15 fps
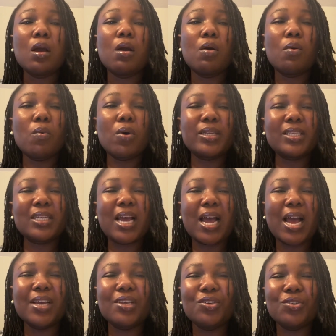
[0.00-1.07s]
What
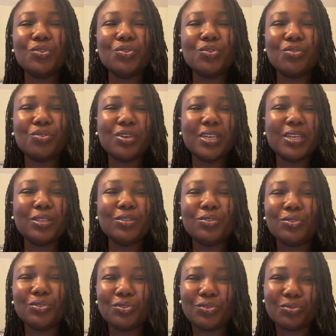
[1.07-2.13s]
are you going
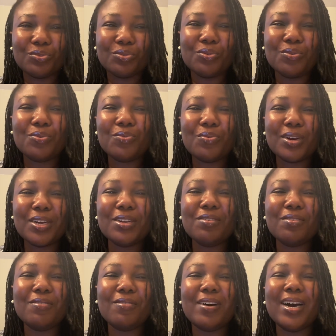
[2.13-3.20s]
to do when
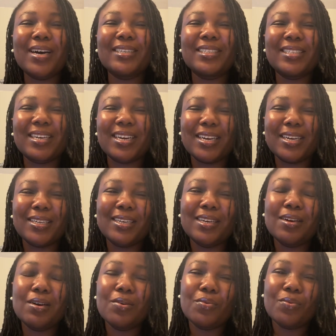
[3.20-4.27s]
you are done
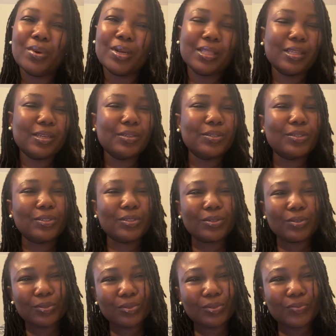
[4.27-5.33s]
with
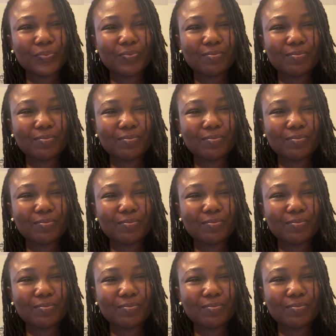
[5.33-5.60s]
school?